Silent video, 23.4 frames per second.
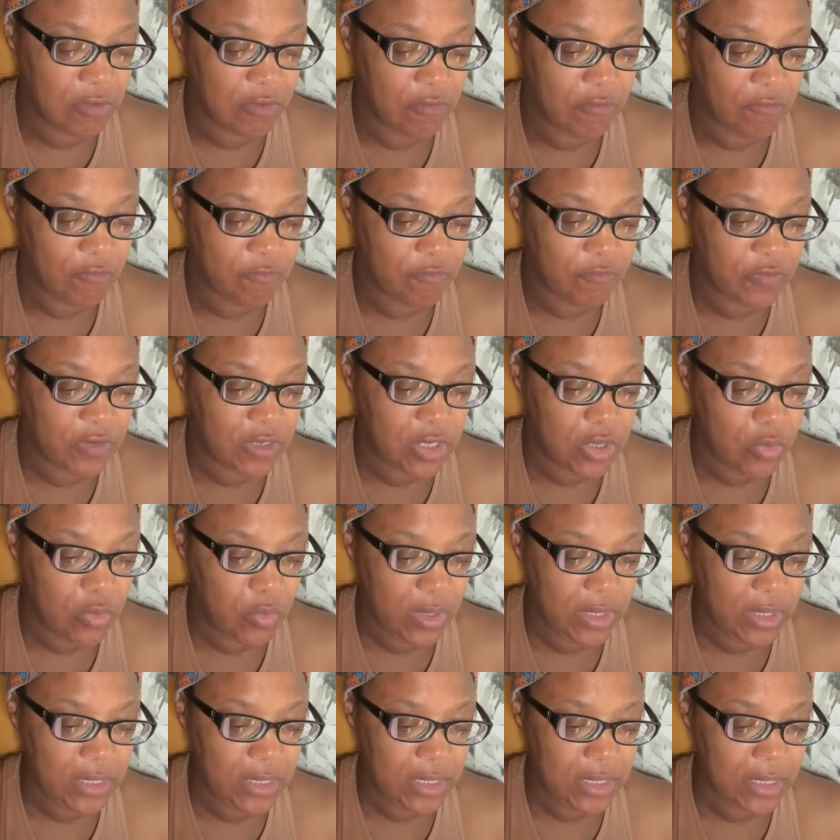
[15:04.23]

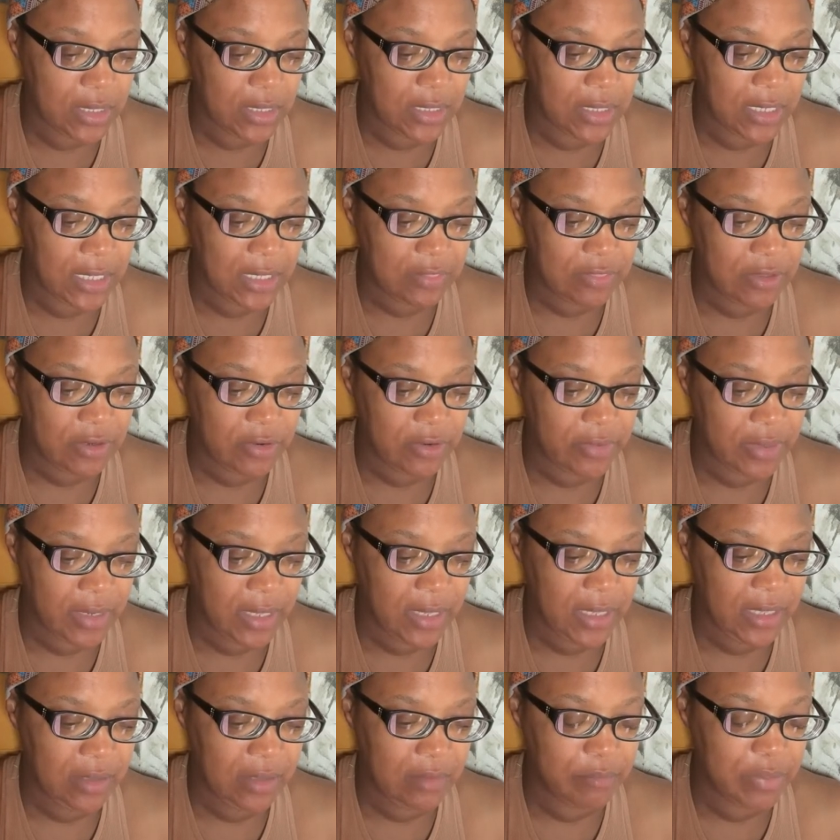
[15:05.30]
flowing, let their
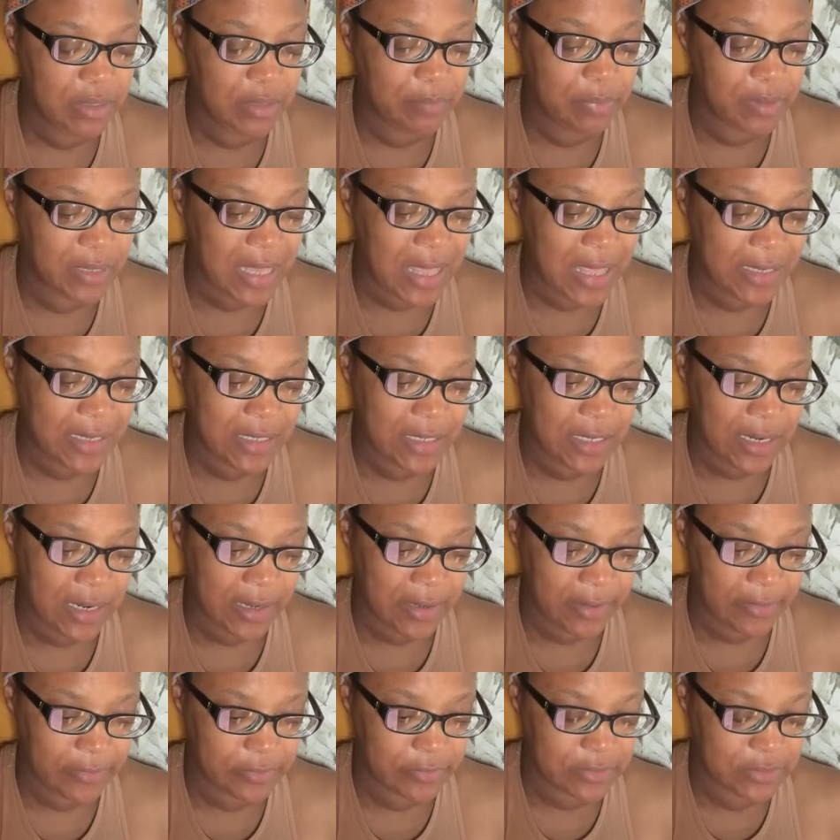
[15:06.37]
name be blotted
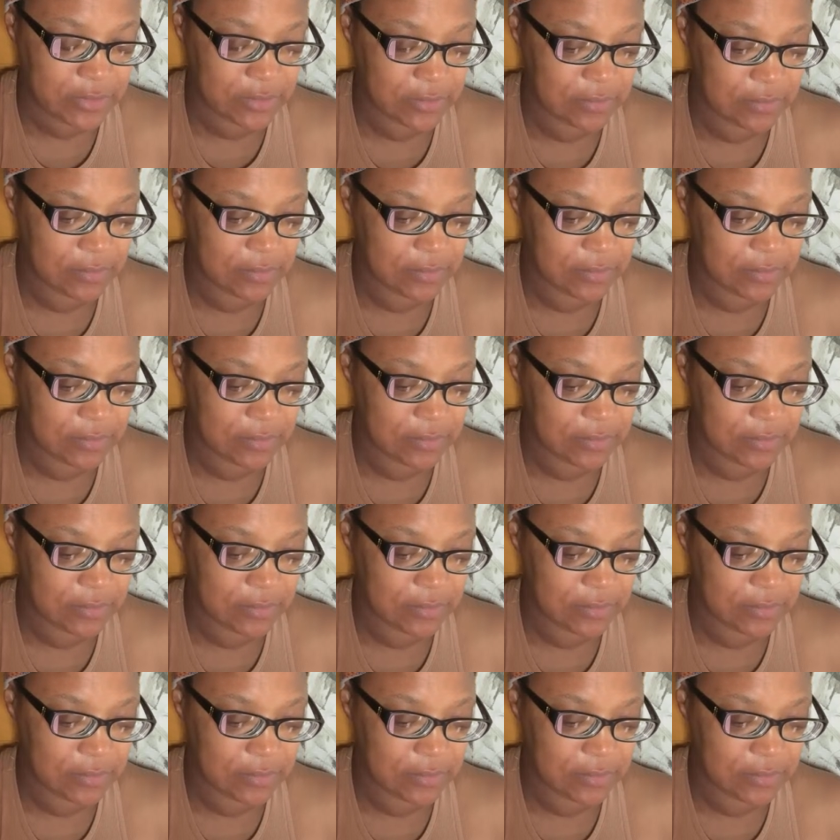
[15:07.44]
out.